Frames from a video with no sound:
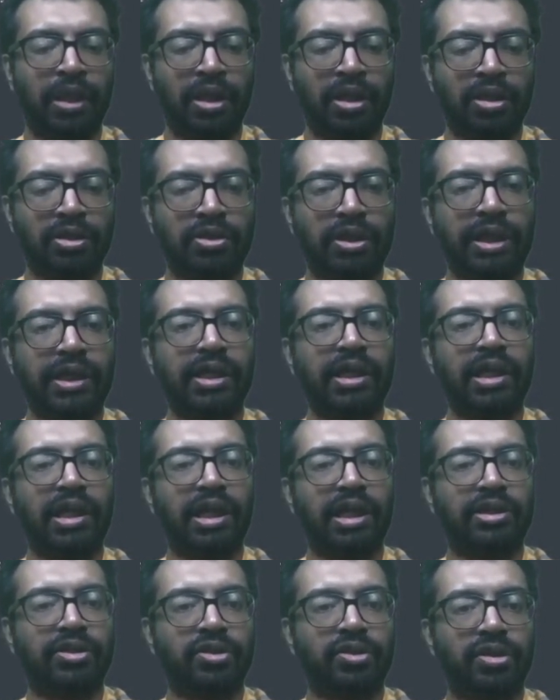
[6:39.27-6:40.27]
So ideally,
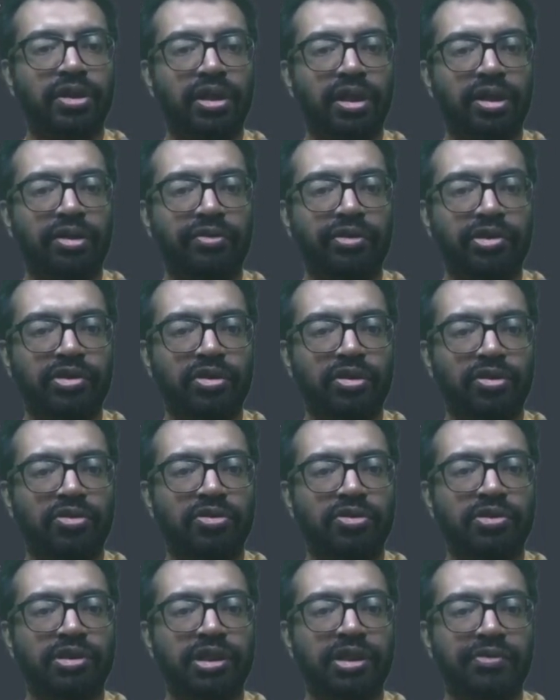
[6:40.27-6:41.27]
we should
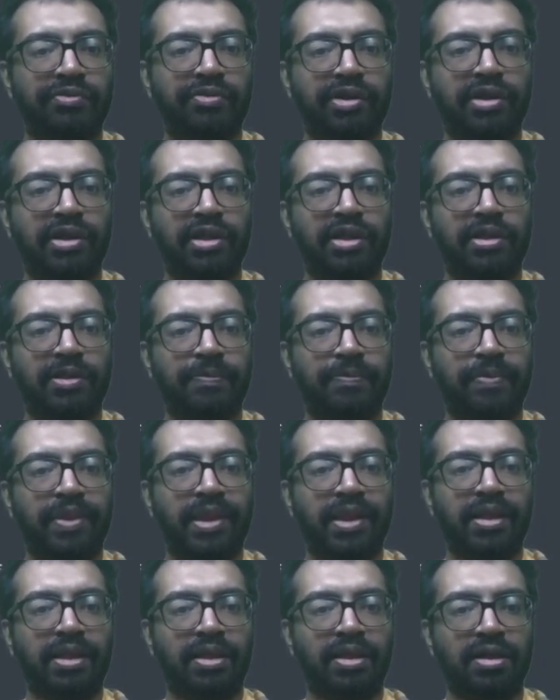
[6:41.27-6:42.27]
also check whether
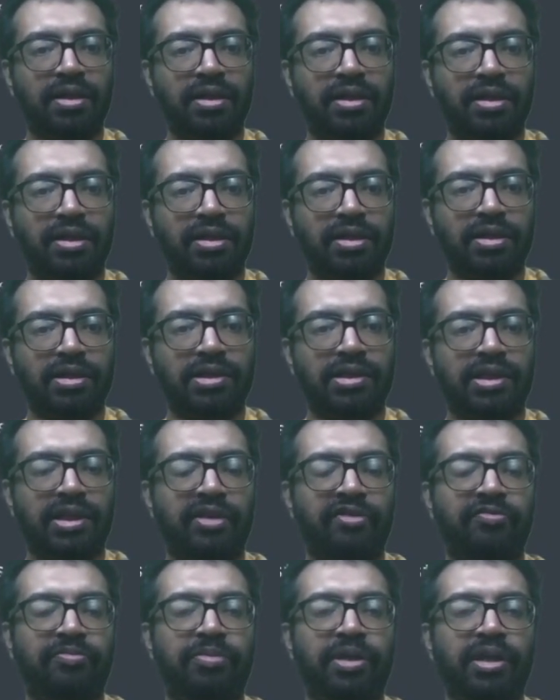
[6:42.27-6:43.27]
this
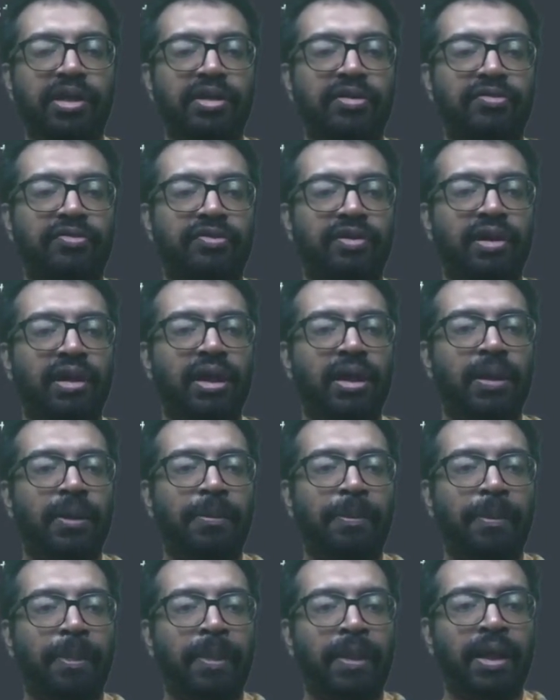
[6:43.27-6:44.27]
fprintf
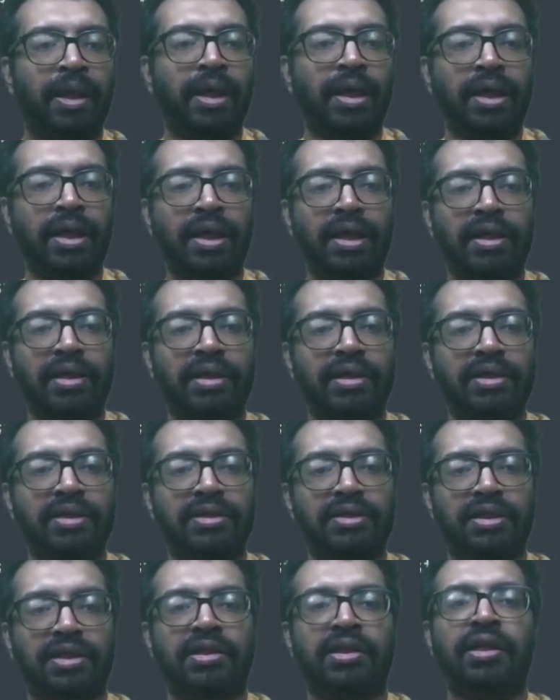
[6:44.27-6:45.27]

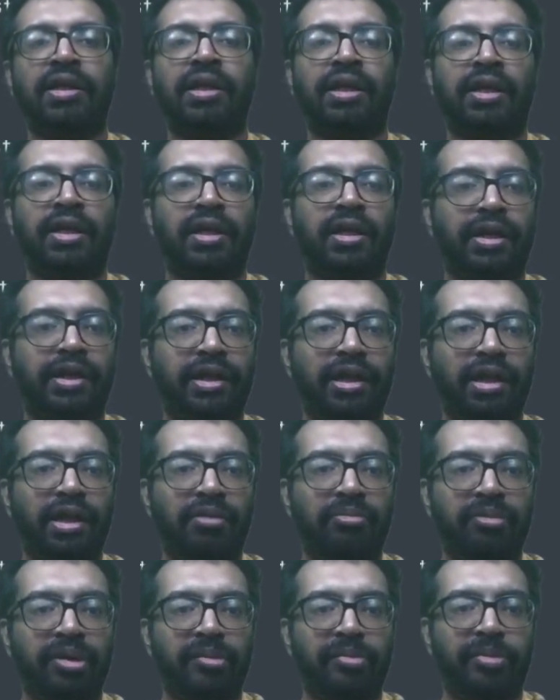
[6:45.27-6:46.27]
is returning correctly.
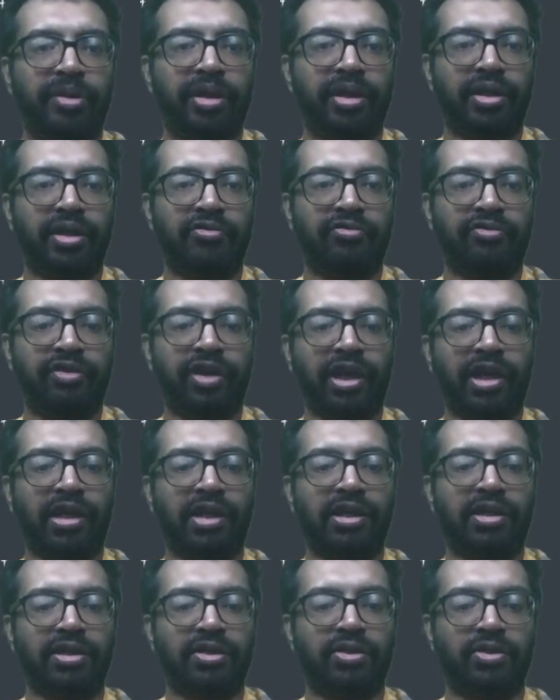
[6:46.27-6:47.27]
Maybe it
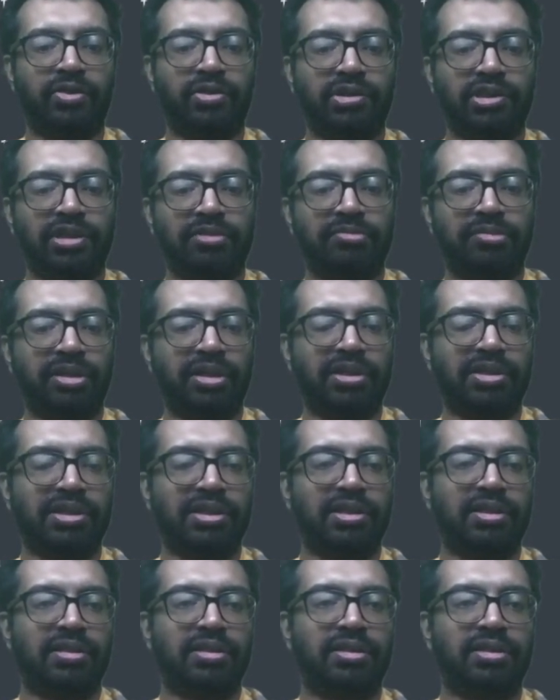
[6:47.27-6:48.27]
failed due to some reason.